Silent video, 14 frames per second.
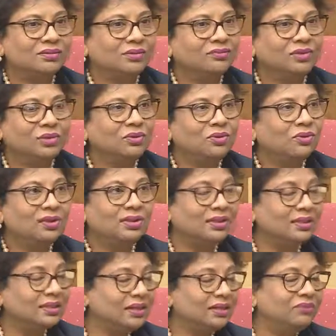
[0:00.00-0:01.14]
we could not
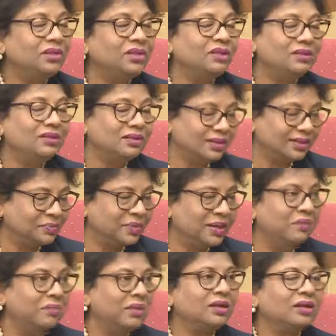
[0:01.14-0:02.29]
succeed with this
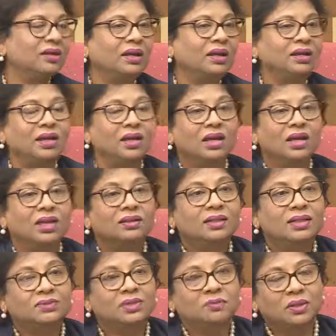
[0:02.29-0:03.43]
experiment again. Yeah.
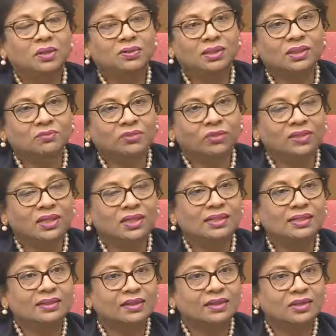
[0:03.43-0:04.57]
This was because some of these
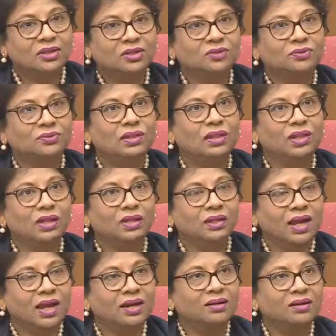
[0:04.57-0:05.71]
ancillary issues like
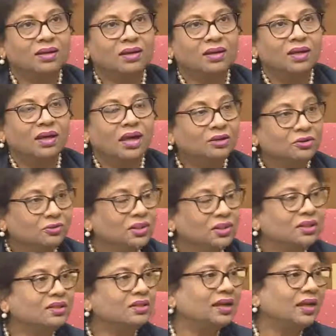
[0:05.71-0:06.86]
land
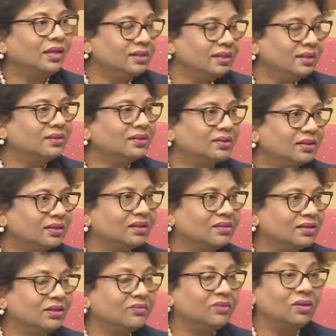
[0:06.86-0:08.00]
acquisition and things,
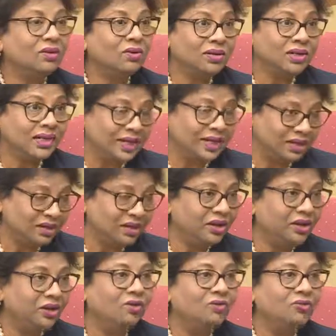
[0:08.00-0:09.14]
they were not really taken
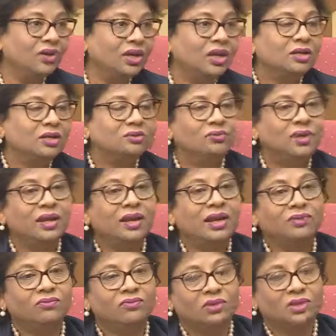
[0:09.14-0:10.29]
care of. So when
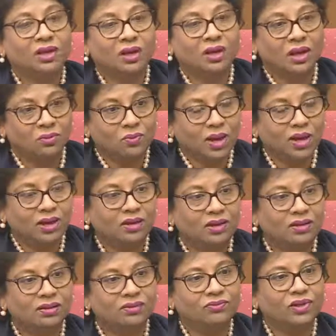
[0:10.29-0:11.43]
land was acquired
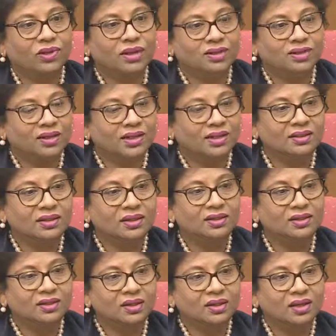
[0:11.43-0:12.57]
for
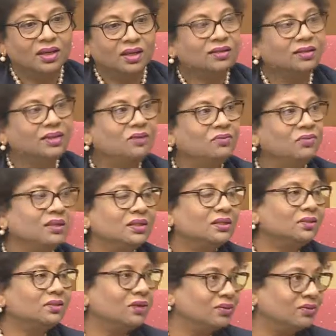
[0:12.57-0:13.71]
industrialization, there was a
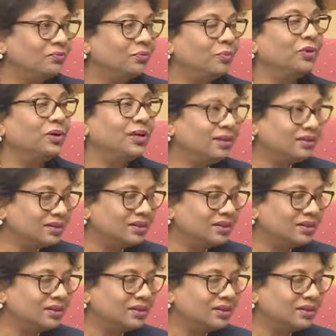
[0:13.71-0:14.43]
sort of protest.